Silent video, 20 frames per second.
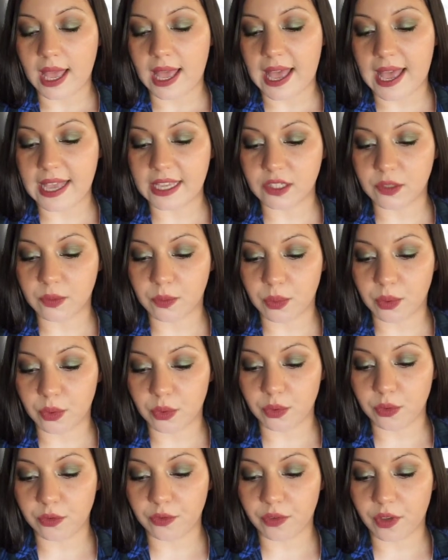as
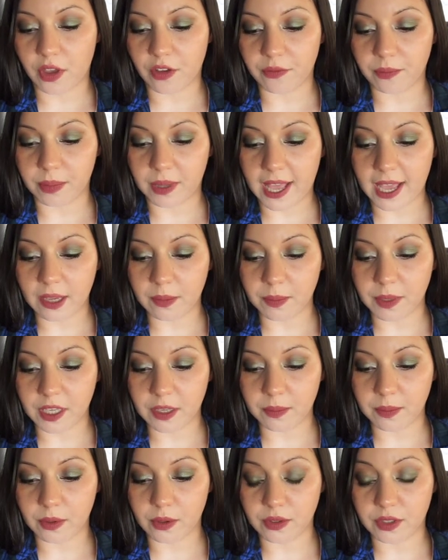proof of Black
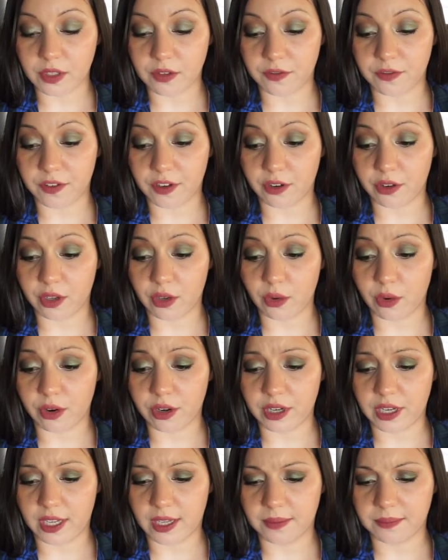people's
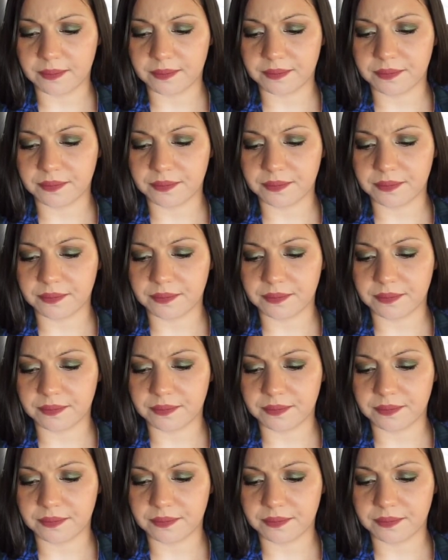inferiority.